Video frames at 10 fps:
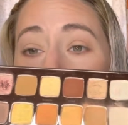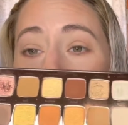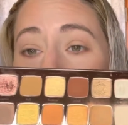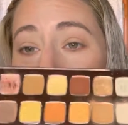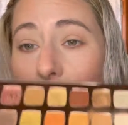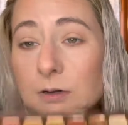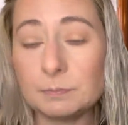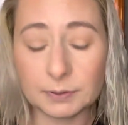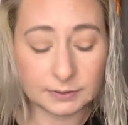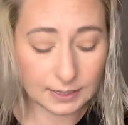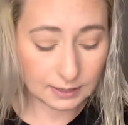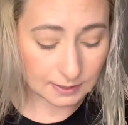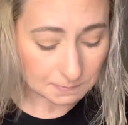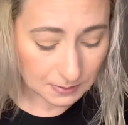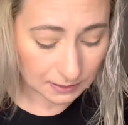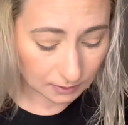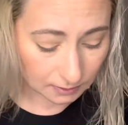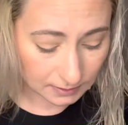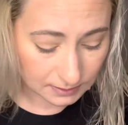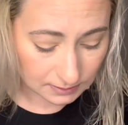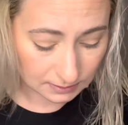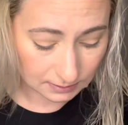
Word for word: And I'm going to put that in my crease.